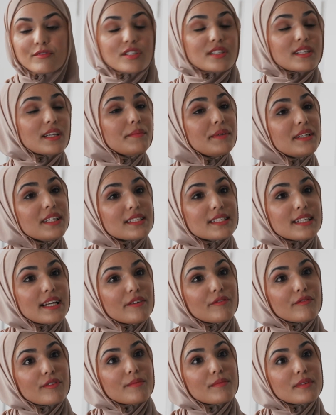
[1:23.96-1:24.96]
just come here
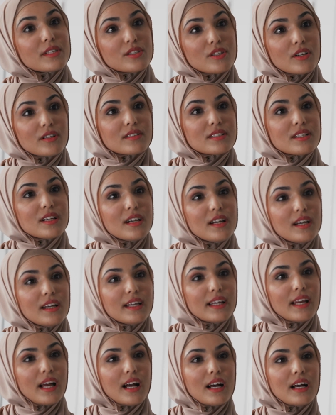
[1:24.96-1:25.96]
down from the
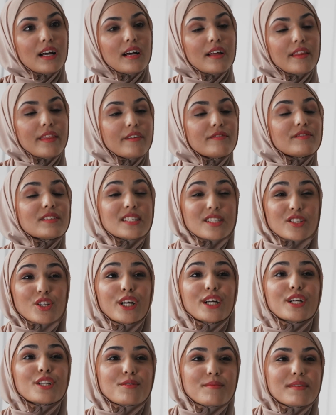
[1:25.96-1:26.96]
doctor. They've
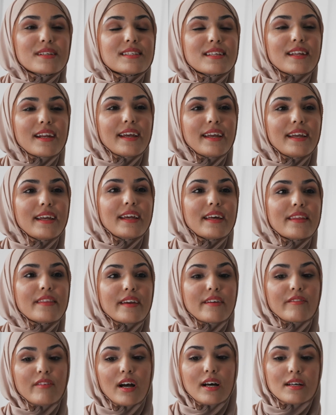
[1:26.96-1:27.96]
discharged me today
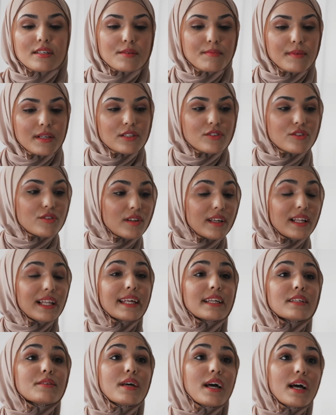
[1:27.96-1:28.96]
and they've asked me to
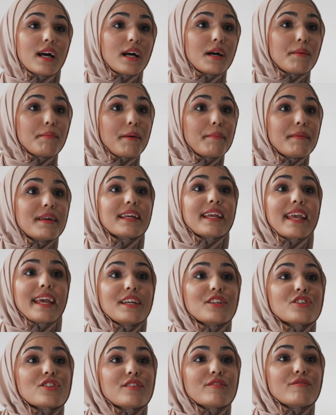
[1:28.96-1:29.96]
collect my
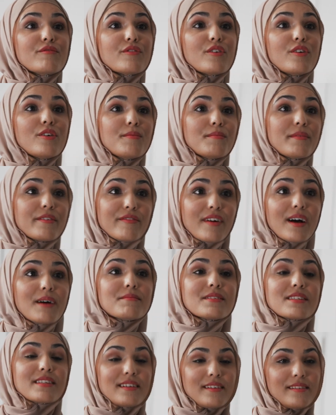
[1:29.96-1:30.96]
medication from the
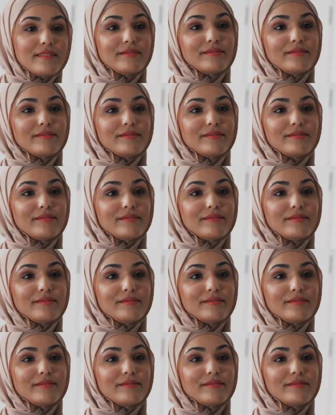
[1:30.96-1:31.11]
pharmacy.